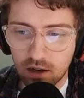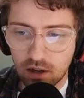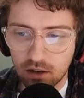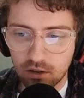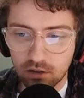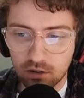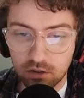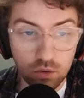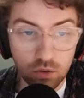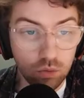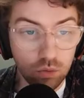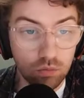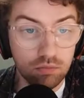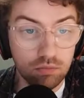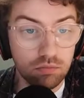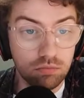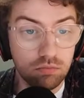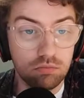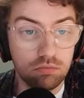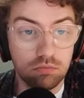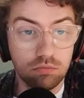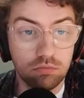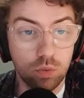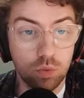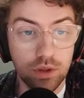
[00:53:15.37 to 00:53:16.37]
still
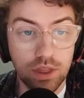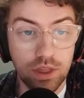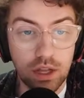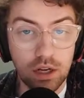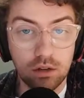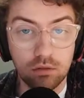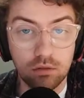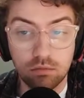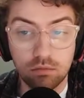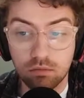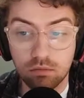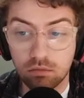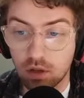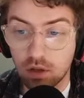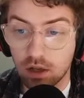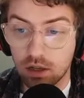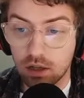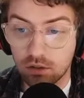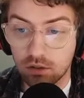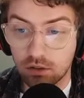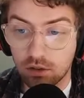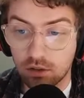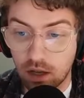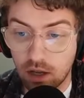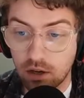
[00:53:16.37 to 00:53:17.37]
without
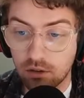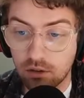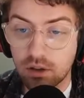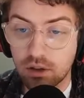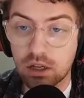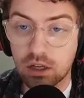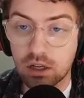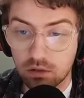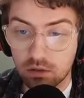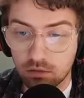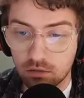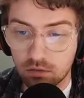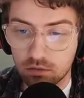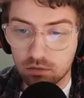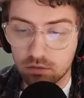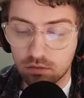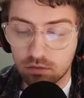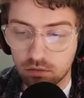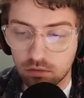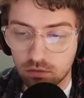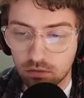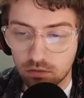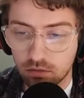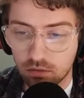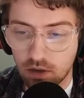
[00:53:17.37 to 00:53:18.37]
undefeated.
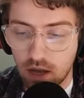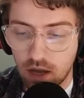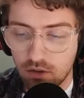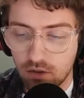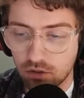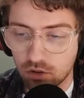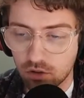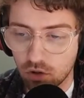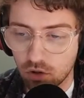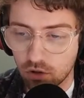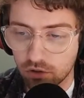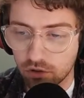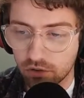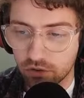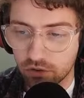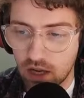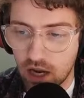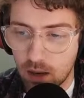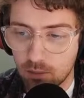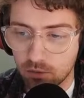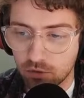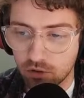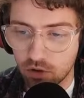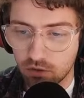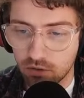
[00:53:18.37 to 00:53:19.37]
Haven't lost a
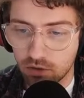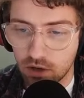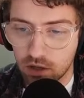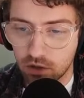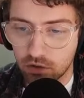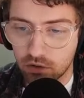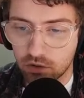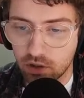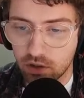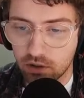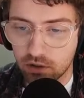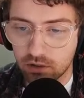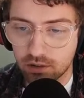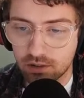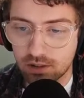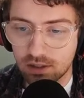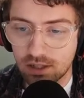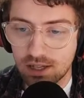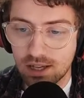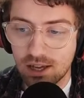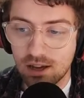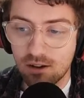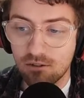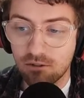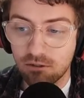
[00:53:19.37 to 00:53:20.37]
game so far this season.
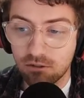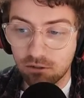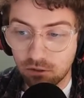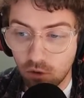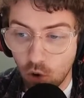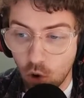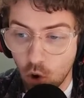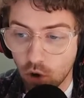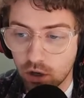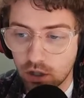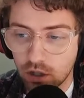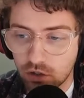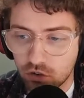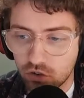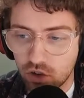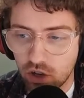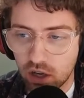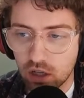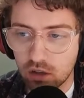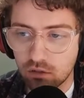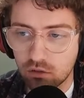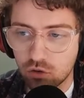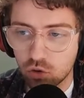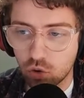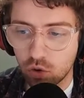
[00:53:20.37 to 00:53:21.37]
4
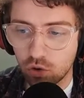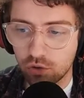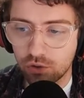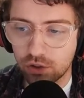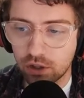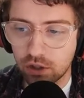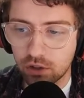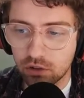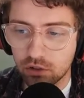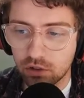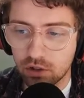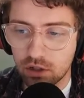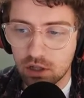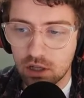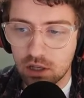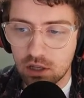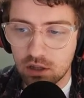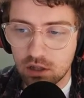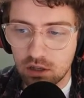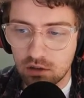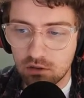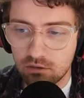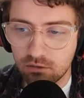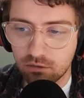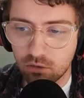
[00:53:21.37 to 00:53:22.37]
consecutive draws. You can see here
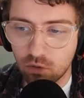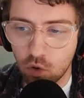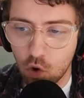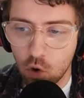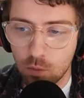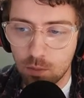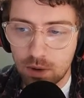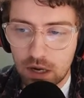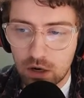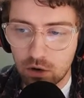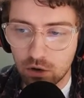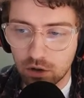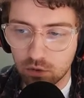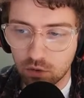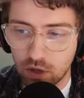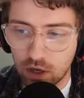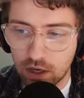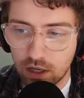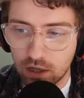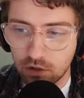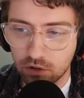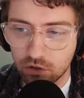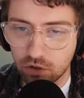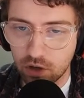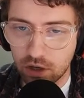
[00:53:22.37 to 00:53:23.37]
the form here on the
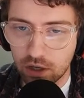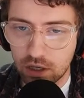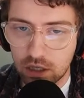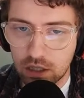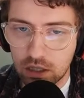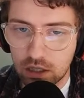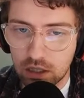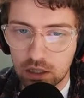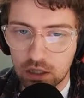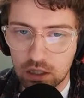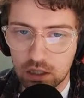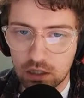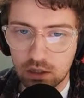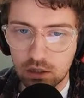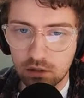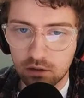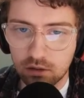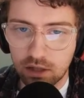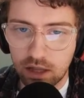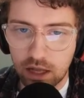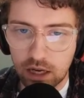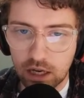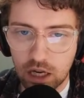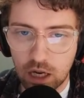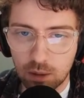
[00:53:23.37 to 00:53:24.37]
right-hand side. This
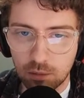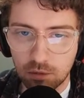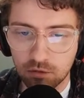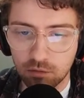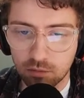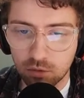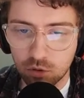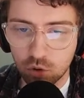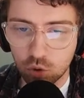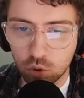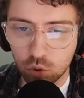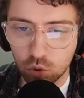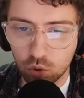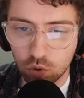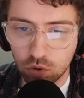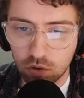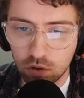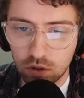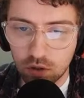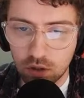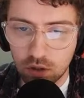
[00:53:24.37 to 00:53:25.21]
ladder coming from Google.